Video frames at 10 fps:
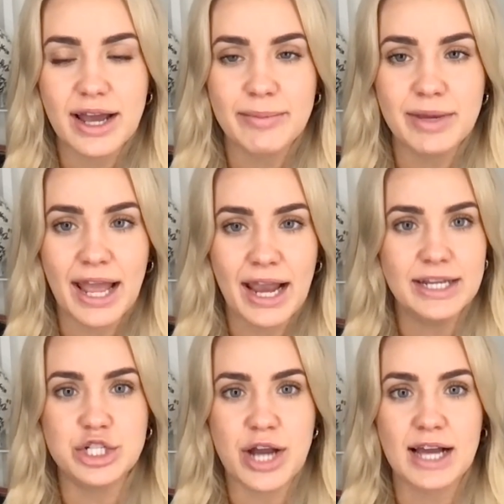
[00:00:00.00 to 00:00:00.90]
I mean, Andy
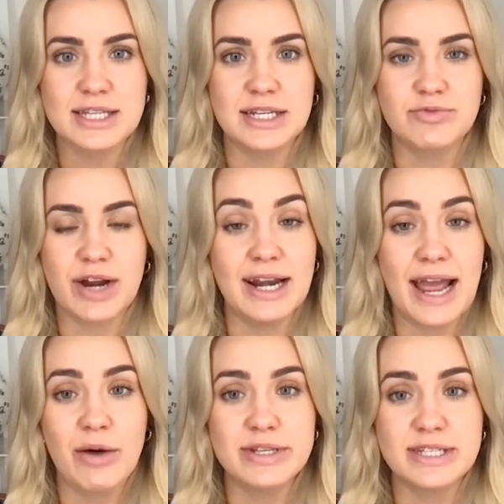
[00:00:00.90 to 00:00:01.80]
Jackson right
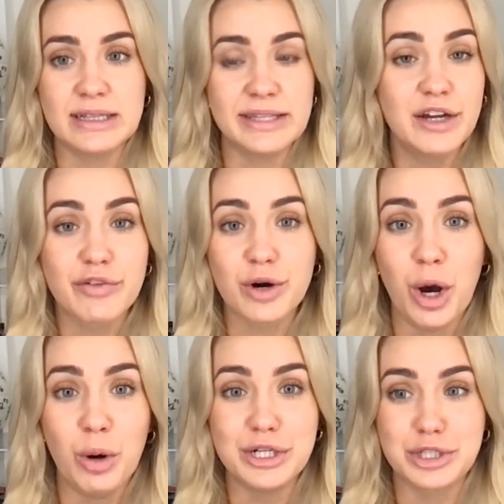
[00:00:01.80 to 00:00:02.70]
now is in a league of her
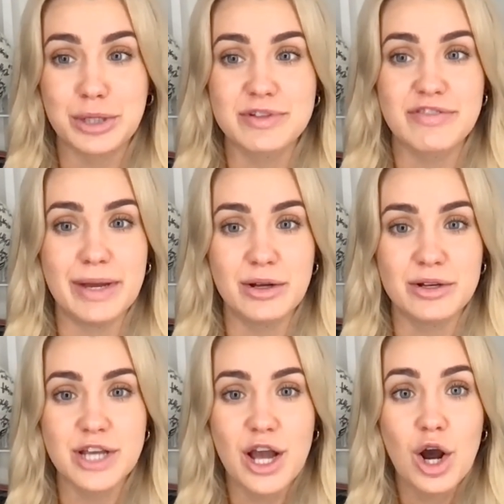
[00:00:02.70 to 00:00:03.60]
own in terms of middles.